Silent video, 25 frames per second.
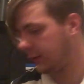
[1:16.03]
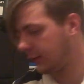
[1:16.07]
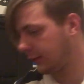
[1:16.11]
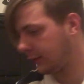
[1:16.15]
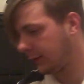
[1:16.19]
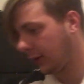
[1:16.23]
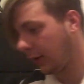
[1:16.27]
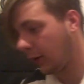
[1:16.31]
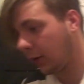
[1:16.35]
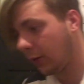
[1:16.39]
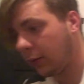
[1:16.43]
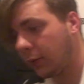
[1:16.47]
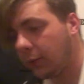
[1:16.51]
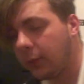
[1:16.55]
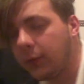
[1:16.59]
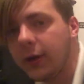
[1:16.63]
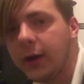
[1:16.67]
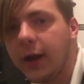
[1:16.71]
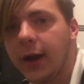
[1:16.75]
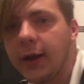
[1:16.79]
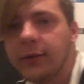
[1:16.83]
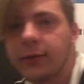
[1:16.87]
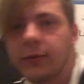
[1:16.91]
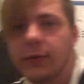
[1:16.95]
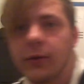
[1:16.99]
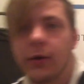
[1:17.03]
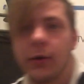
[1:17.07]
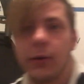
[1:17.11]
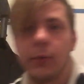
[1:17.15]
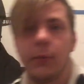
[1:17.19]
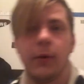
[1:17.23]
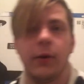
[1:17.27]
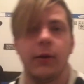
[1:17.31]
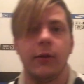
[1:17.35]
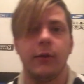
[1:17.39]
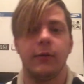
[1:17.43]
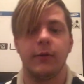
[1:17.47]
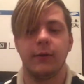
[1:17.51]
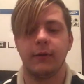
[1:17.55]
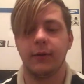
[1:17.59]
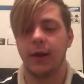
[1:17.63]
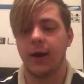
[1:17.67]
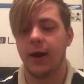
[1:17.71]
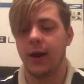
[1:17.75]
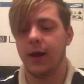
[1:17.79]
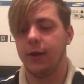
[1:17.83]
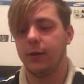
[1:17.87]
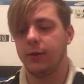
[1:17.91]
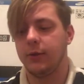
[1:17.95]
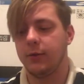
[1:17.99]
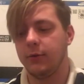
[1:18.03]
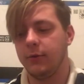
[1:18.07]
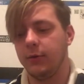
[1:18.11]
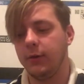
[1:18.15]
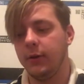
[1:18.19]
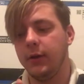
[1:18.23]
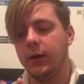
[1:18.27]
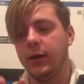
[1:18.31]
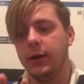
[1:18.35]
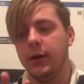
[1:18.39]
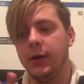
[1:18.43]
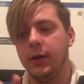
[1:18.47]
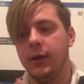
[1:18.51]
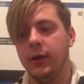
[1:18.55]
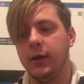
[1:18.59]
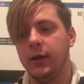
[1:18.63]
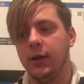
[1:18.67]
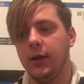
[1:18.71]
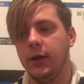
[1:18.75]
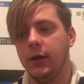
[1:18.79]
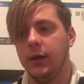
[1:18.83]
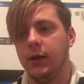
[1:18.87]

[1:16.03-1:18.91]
So what I started with is I had three